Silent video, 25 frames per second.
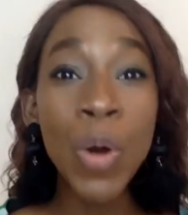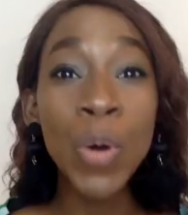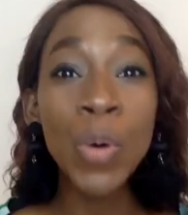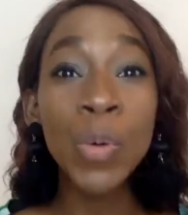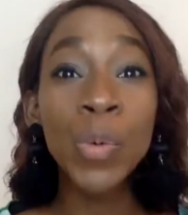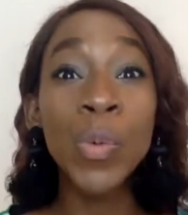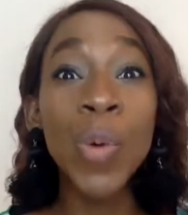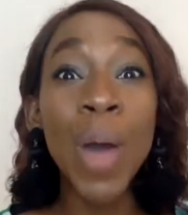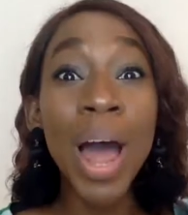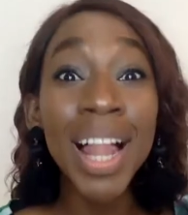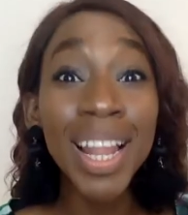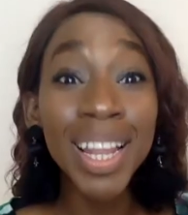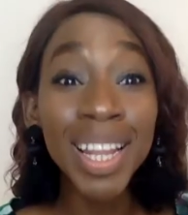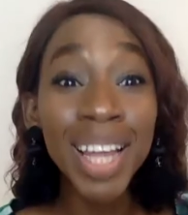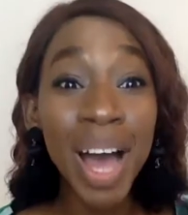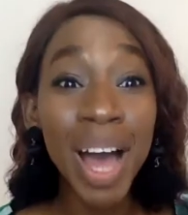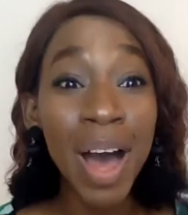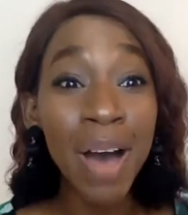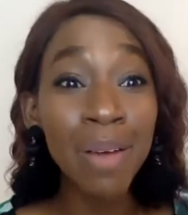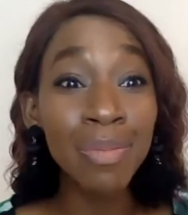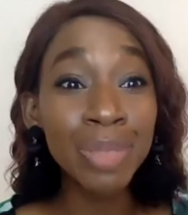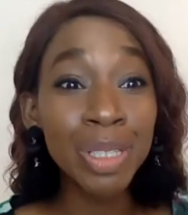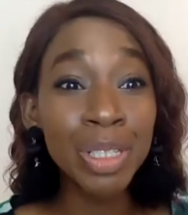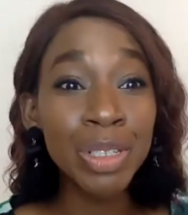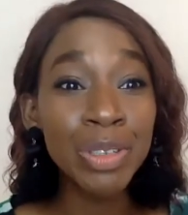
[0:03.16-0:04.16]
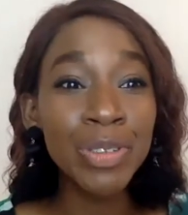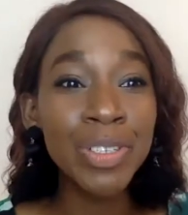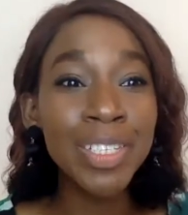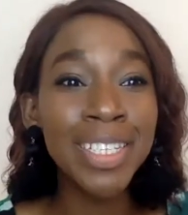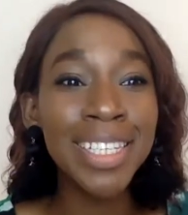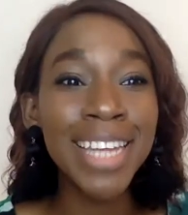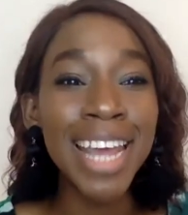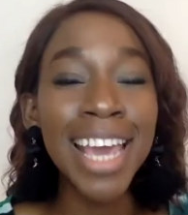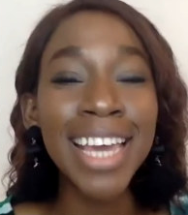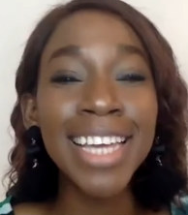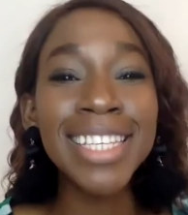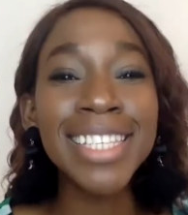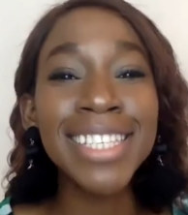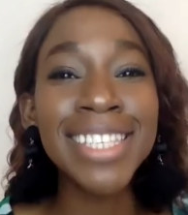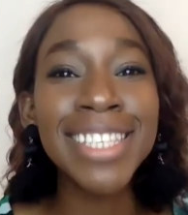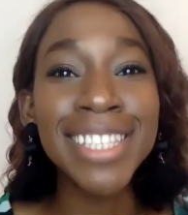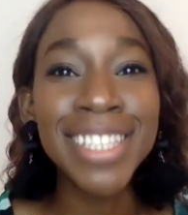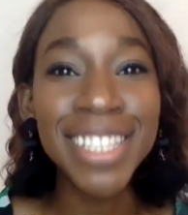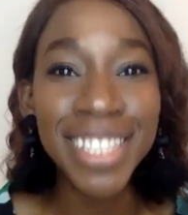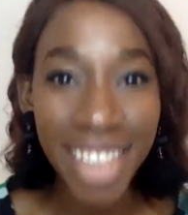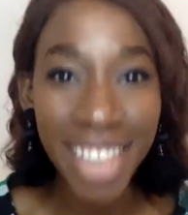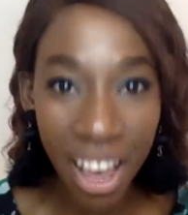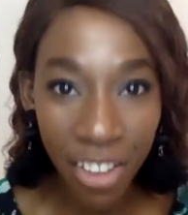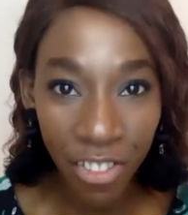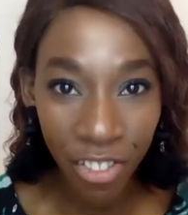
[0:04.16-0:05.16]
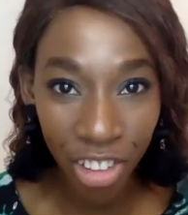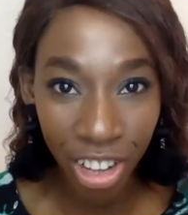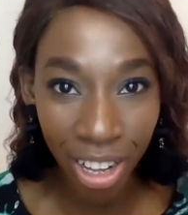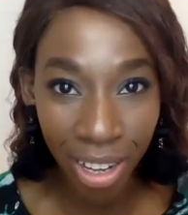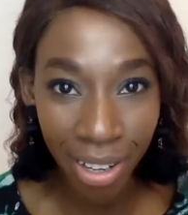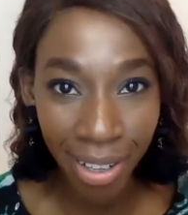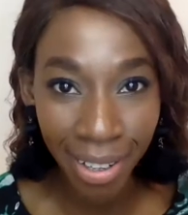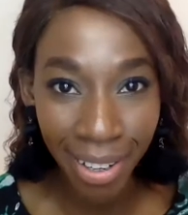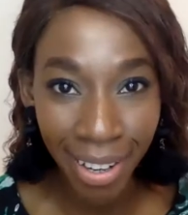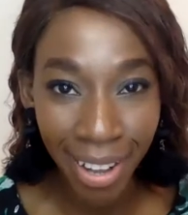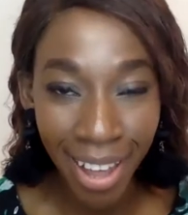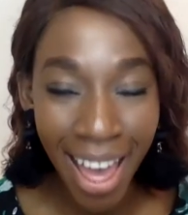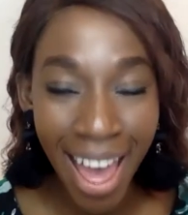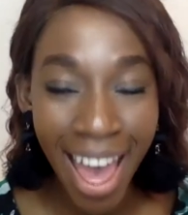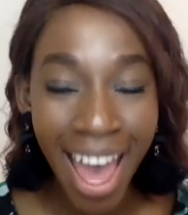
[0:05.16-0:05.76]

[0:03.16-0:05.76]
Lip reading: Welcome to day 7.